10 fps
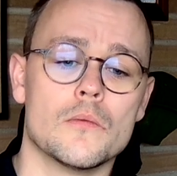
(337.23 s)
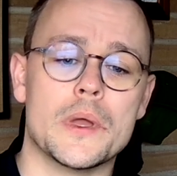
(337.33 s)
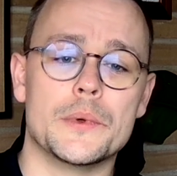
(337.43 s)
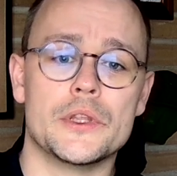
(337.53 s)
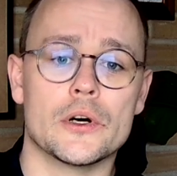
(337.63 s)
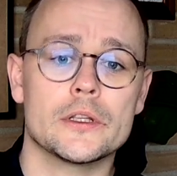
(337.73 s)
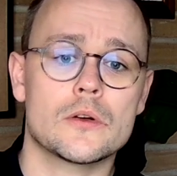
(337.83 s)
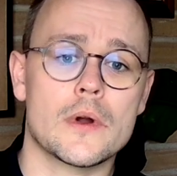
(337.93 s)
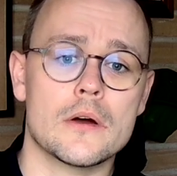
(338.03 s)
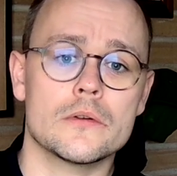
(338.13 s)
maybe the
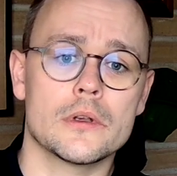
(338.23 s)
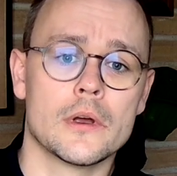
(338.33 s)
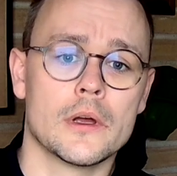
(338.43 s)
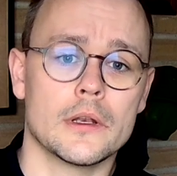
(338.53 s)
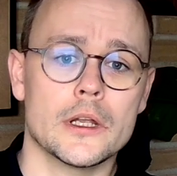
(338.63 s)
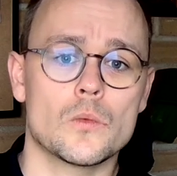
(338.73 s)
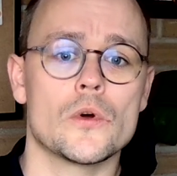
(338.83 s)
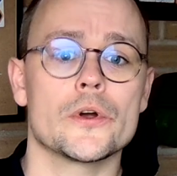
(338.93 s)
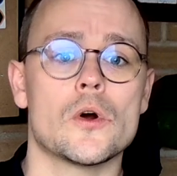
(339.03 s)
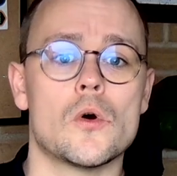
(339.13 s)
underground
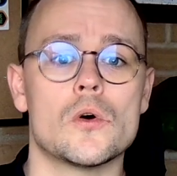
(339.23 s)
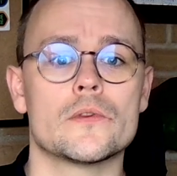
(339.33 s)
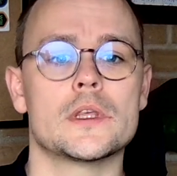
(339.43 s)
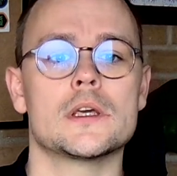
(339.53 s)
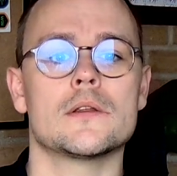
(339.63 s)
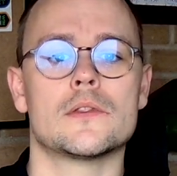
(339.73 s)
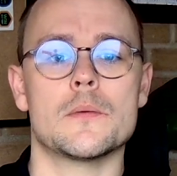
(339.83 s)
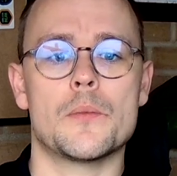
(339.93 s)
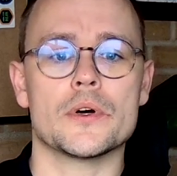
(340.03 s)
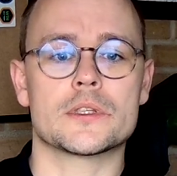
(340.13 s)
network or the
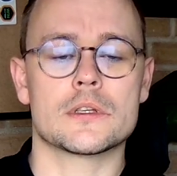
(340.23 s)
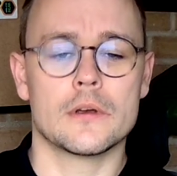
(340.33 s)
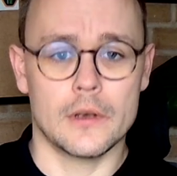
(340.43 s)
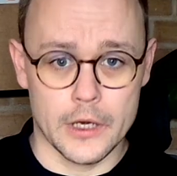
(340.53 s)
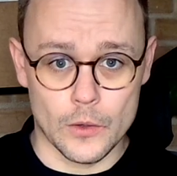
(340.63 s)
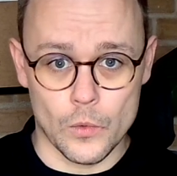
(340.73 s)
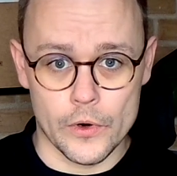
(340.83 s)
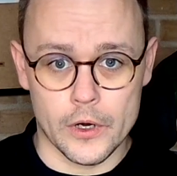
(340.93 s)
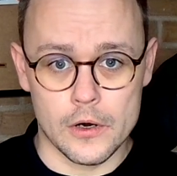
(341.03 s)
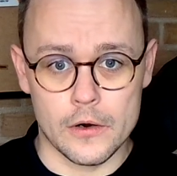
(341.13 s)
bus
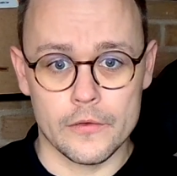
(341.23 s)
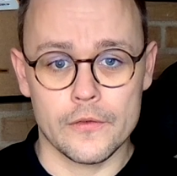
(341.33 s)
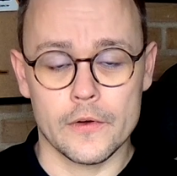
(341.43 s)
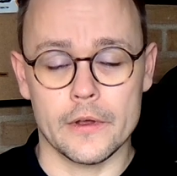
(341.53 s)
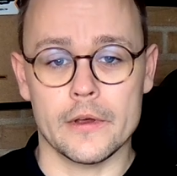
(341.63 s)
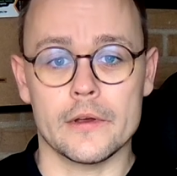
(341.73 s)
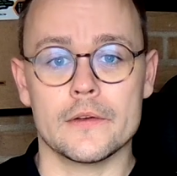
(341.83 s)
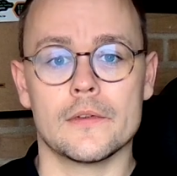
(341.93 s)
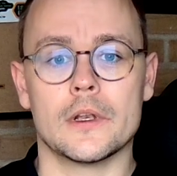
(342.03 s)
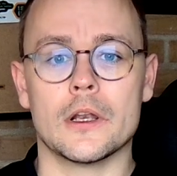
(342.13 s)
network of
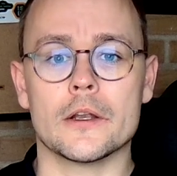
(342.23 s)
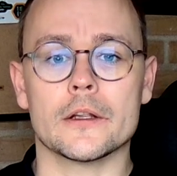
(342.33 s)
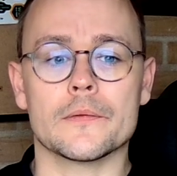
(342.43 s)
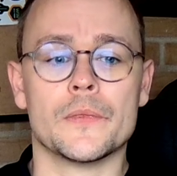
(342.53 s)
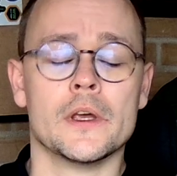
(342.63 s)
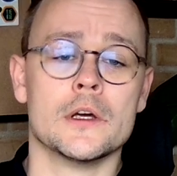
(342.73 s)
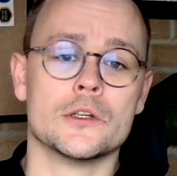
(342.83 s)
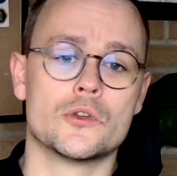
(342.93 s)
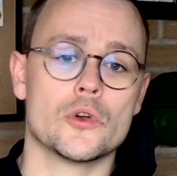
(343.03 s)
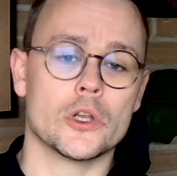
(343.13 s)
London.
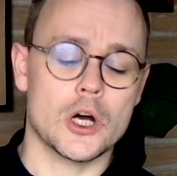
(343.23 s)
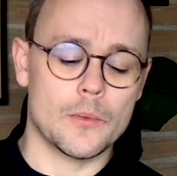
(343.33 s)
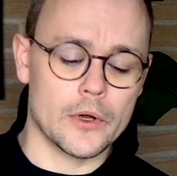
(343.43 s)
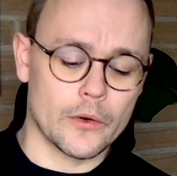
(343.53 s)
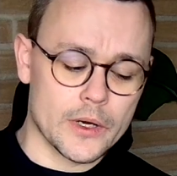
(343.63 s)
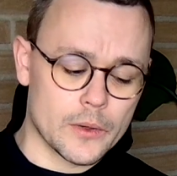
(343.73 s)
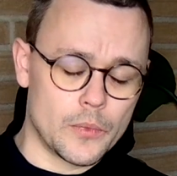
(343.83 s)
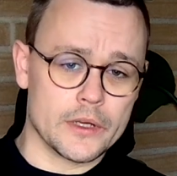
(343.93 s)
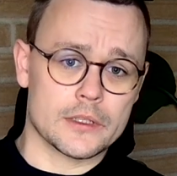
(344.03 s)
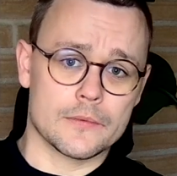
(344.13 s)
So you can hop on a red
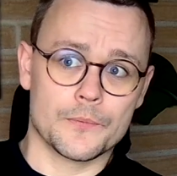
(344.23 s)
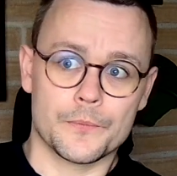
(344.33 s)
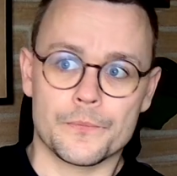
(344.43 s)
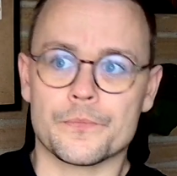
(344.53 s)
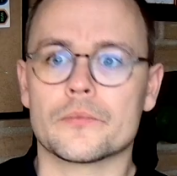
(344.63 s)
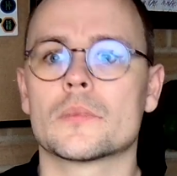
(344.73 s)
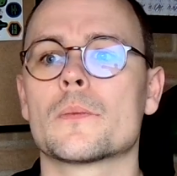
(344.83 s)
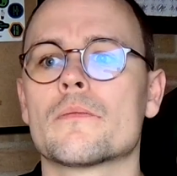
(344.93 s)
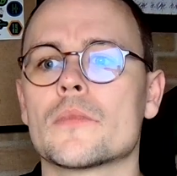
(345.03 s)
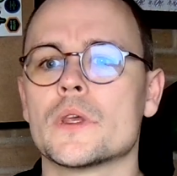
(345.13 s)
bus.
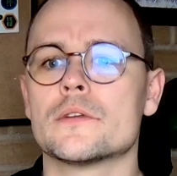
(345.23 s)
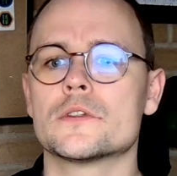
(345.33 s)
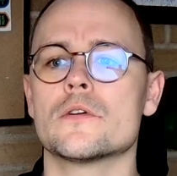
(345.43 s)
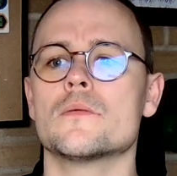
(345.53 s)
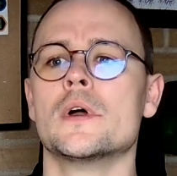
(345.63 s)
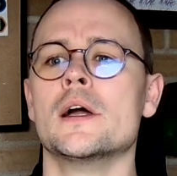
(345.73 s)
So